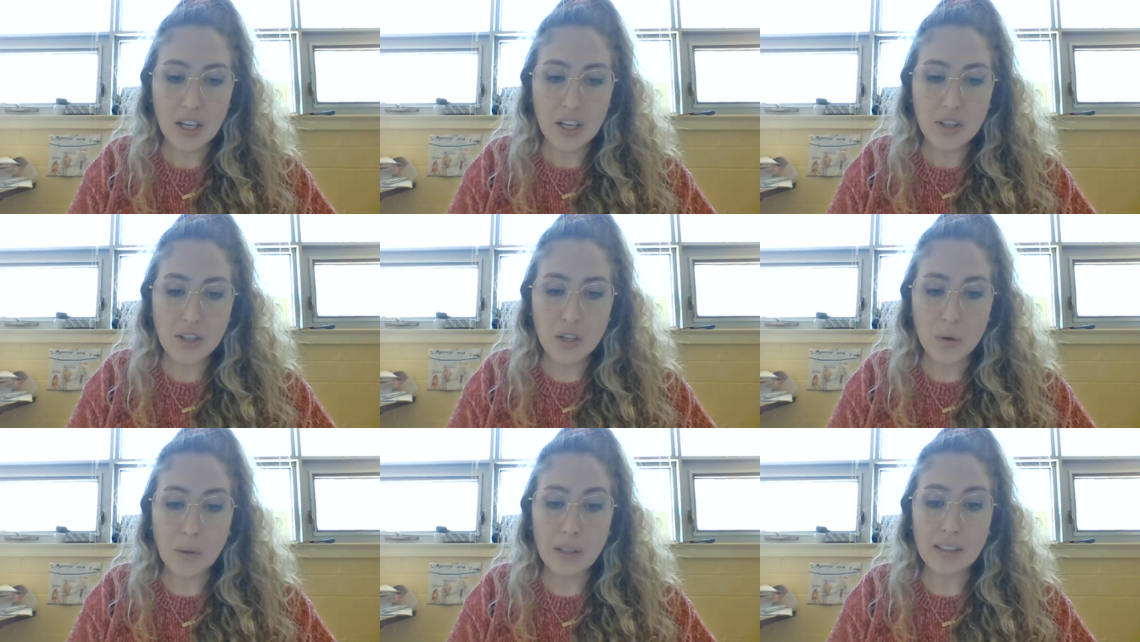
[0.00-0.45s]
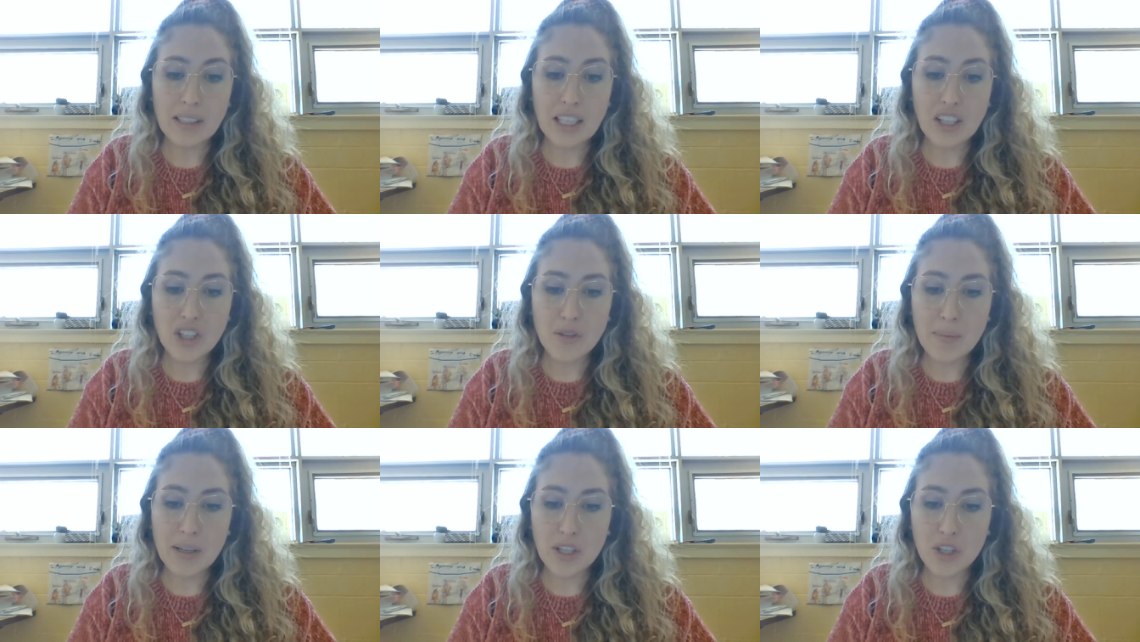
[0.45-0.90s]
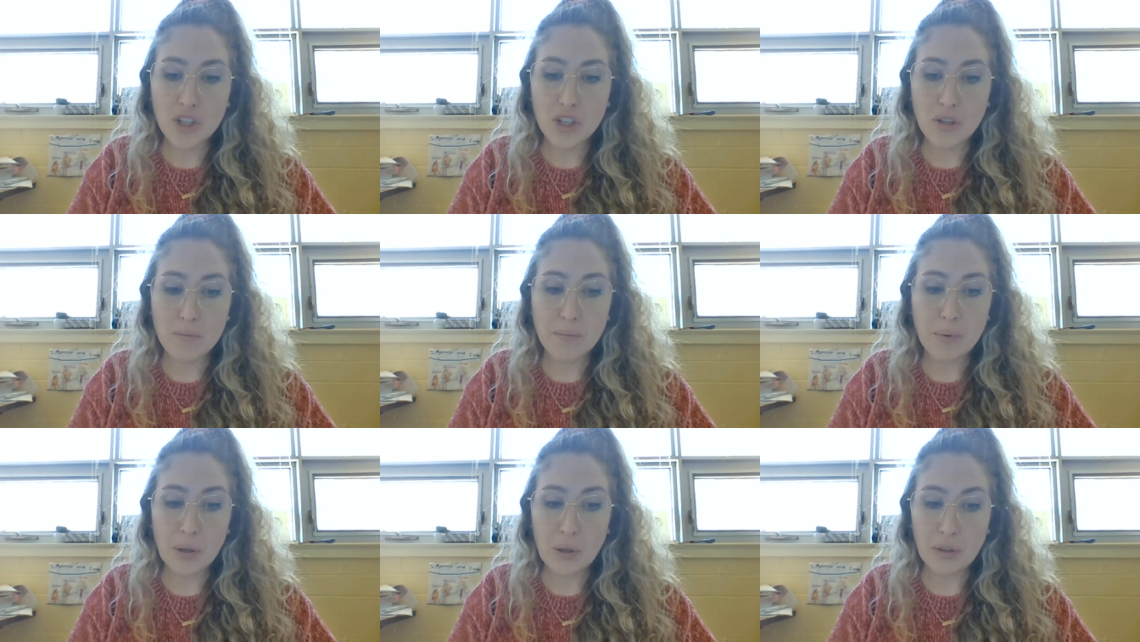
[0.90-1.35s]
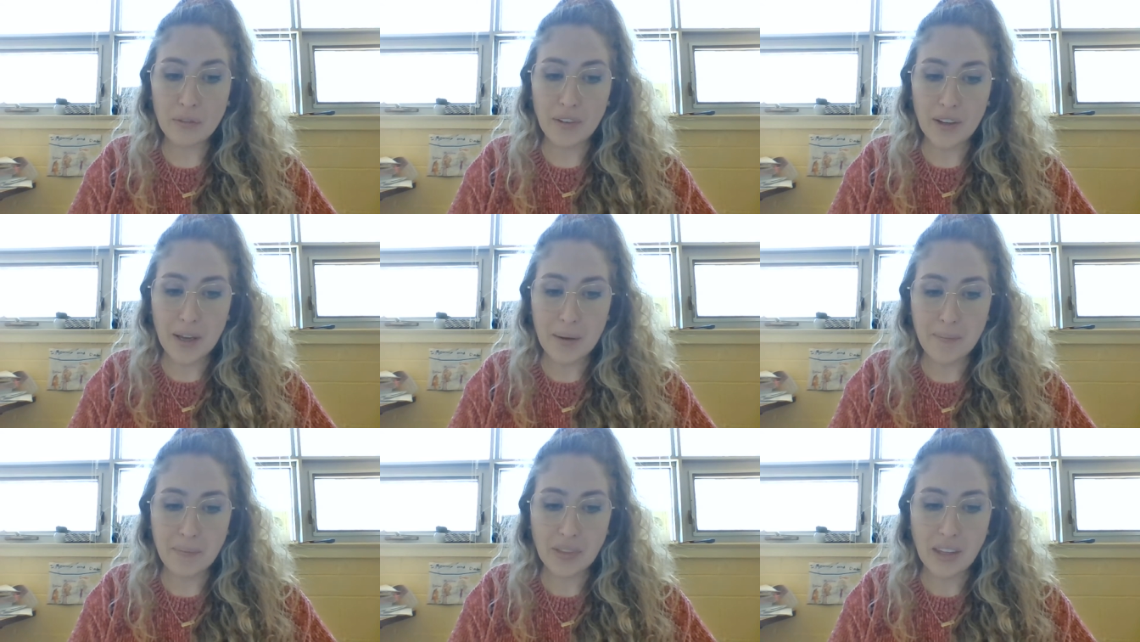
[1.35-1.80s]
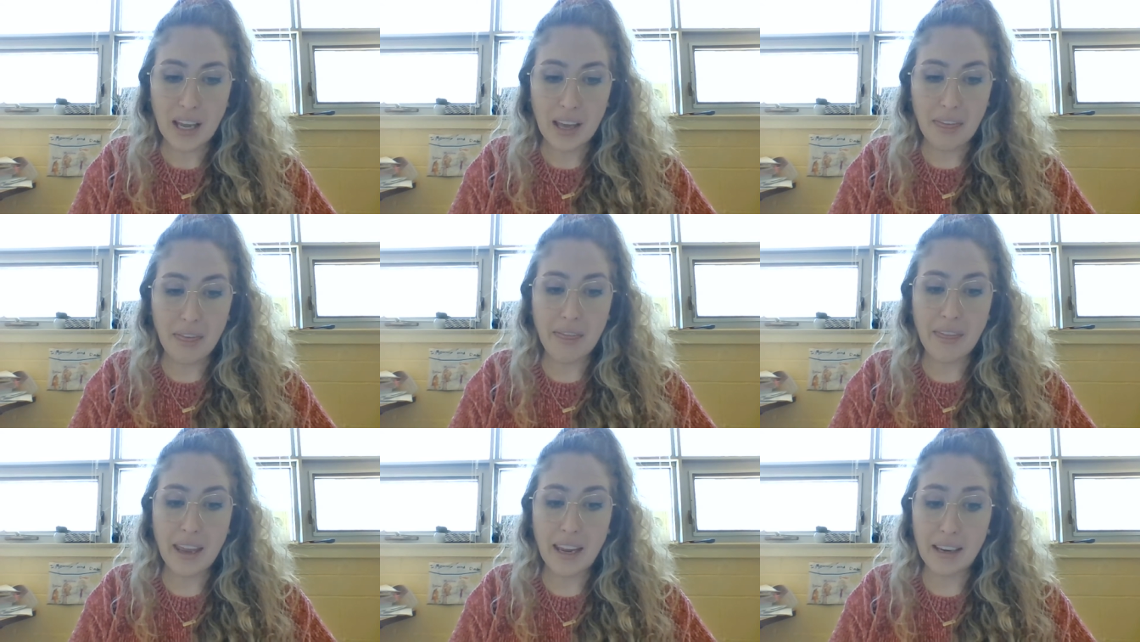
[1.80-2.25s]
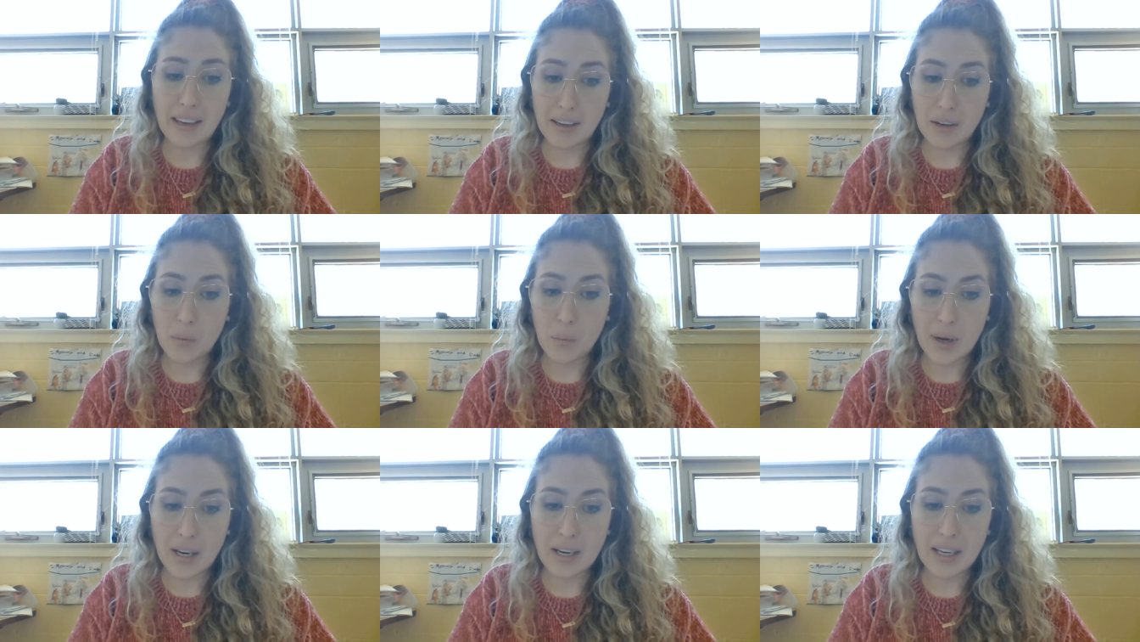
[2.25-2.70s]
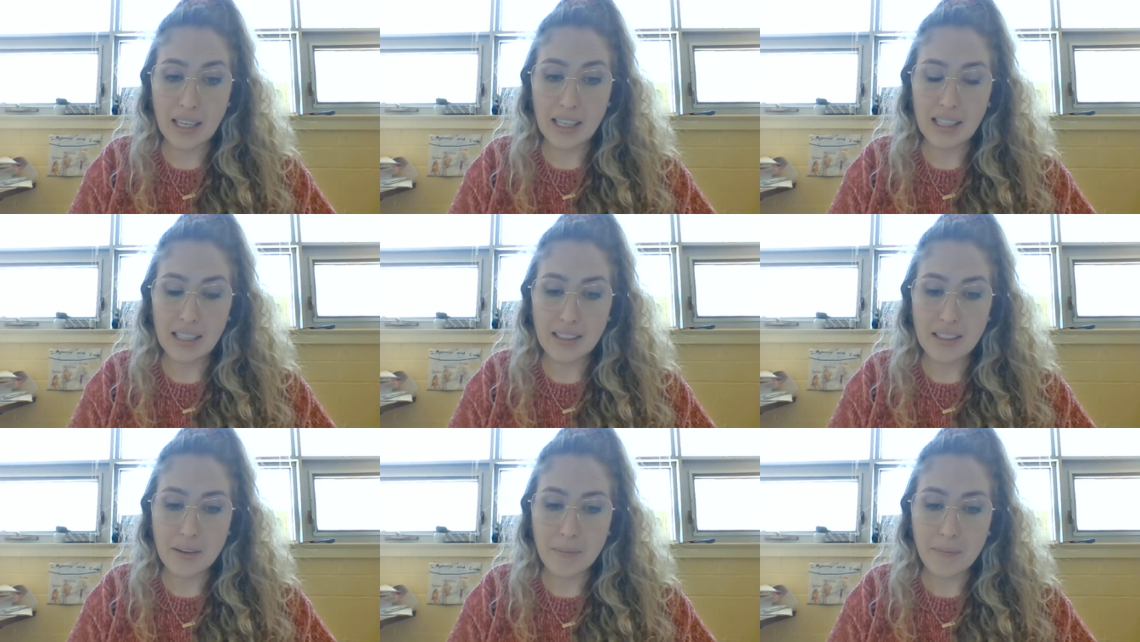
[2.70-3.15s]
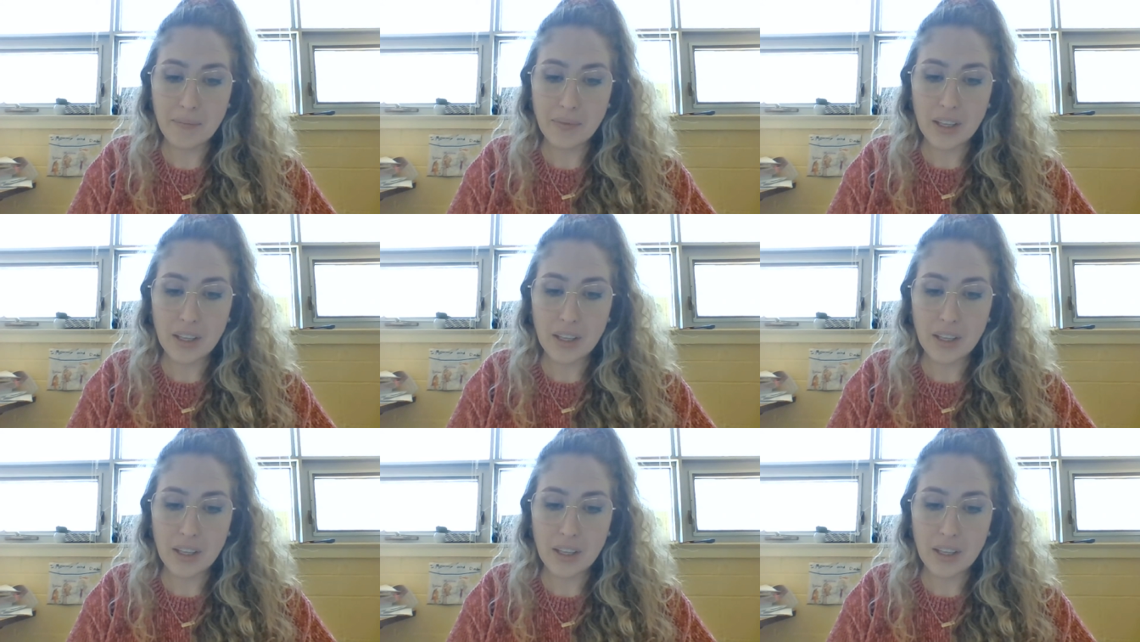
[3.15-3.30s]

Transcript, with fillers: so a liegeman should prove him a thane when needed.